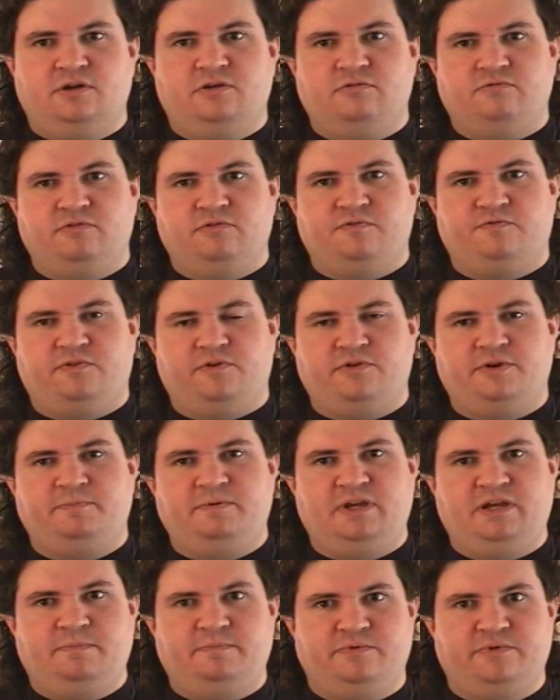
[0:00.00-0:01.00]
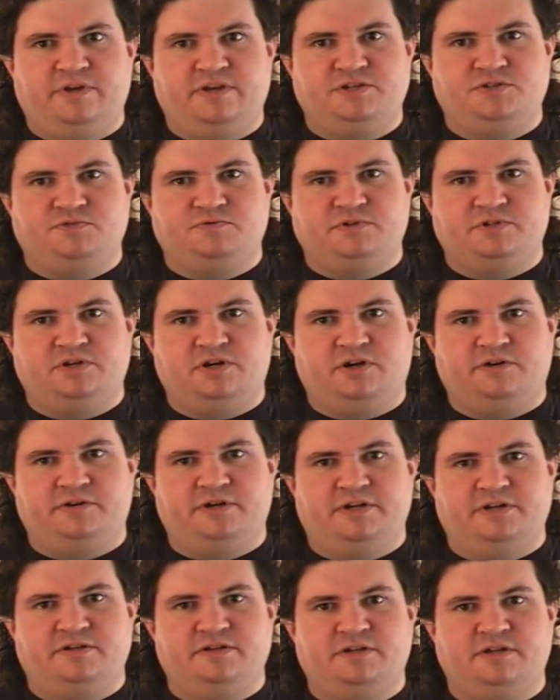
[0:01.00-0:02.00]
refer to people as
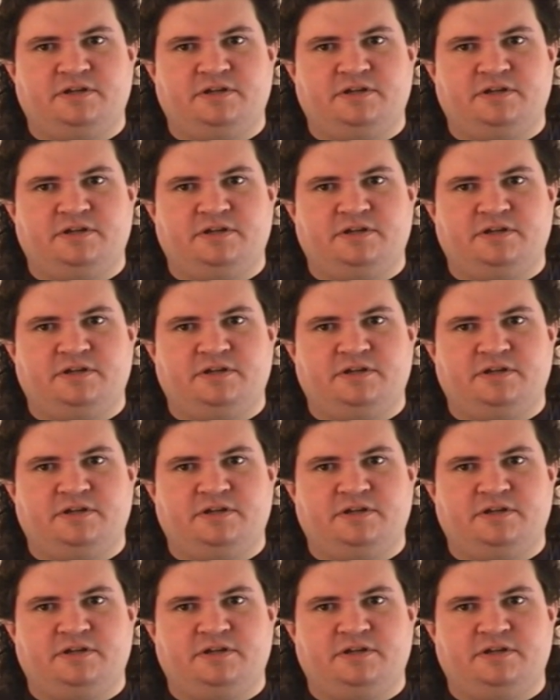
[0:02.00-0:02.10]
retarded.